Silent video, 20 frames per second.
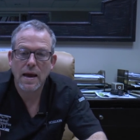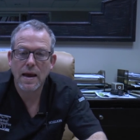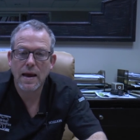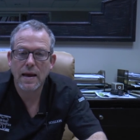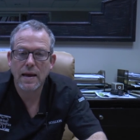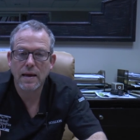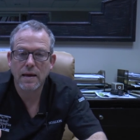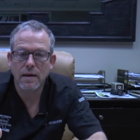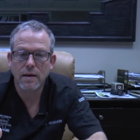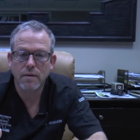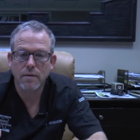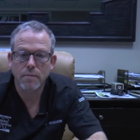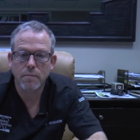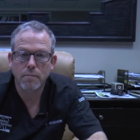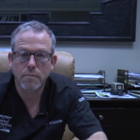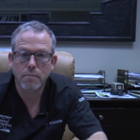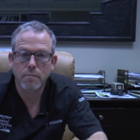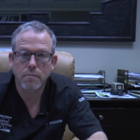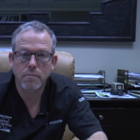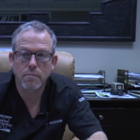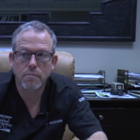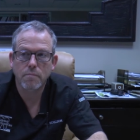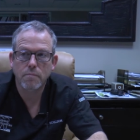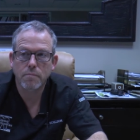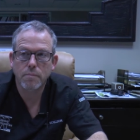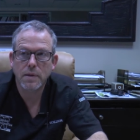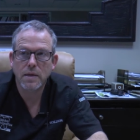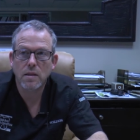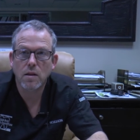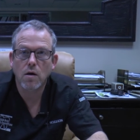and
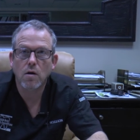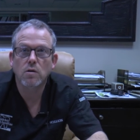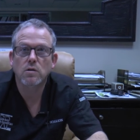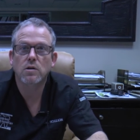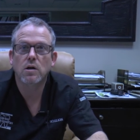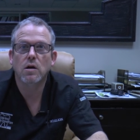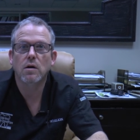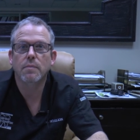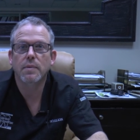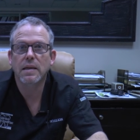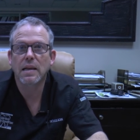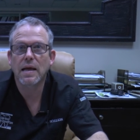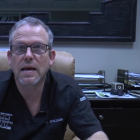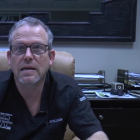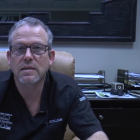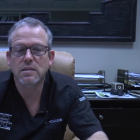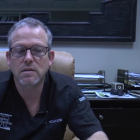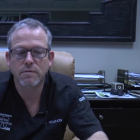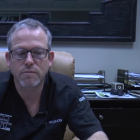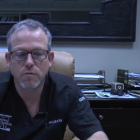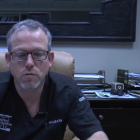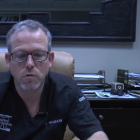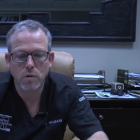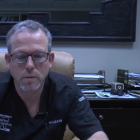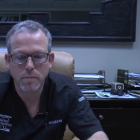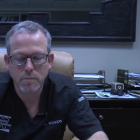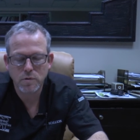be long-term and lasting for him.